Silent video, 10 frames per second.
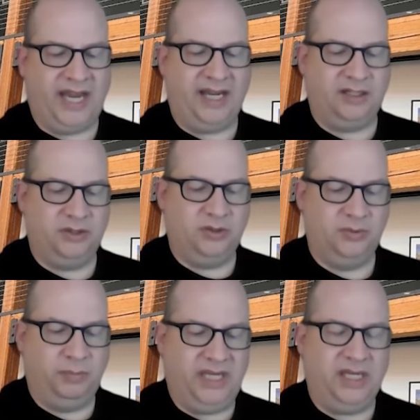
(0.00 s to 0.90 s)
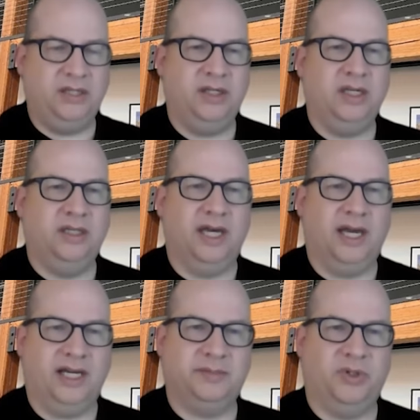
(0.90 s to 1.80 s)
can't be
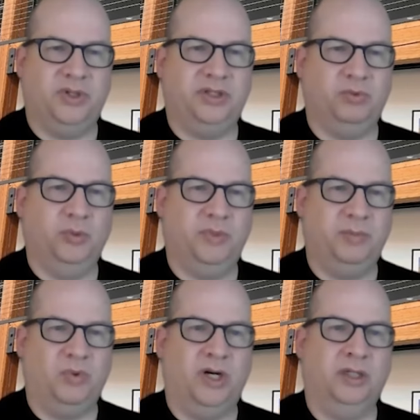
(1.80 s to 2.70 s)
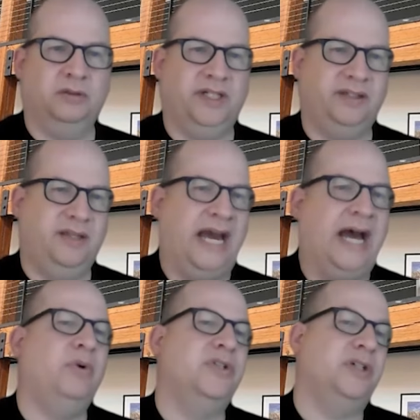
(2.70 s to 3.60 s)
the expert in the room anymore. Like,
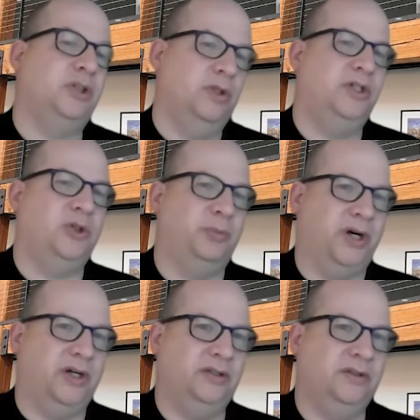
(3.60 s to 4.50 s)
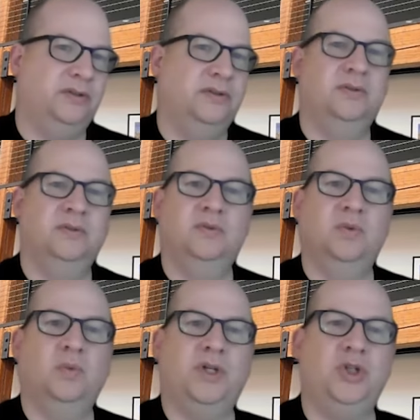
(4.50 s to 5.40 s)
that was a critical part
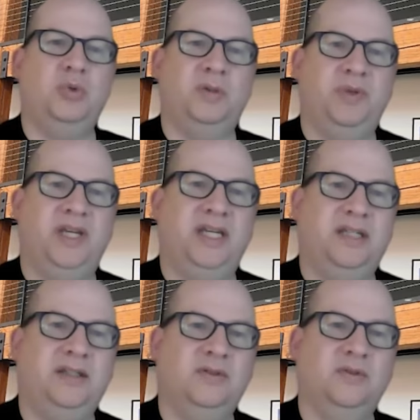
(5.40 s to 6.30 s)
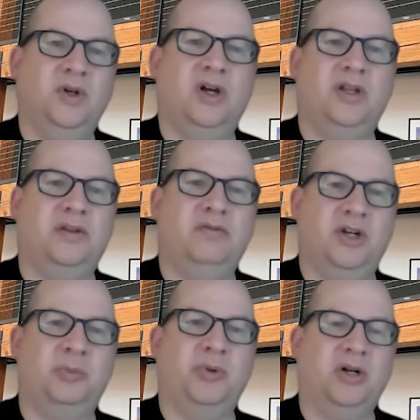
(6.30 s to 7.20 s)
when you would be on the
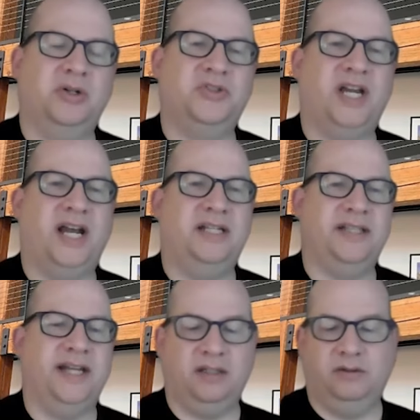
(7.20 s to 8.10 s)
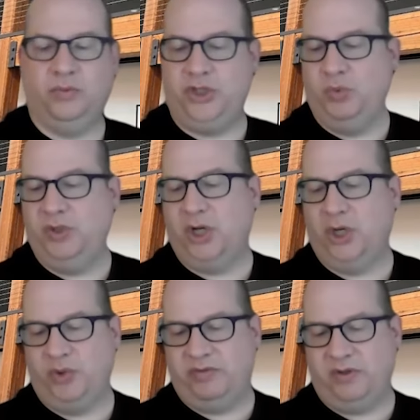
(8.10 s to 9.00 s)
vendor partner side, is like when you would
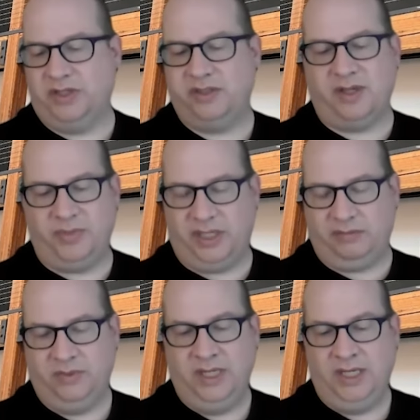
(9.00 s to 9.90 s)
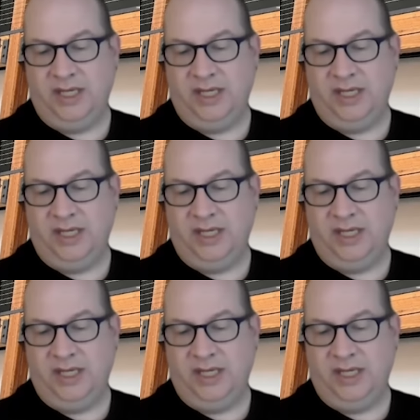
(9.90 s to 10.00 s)
go to a summit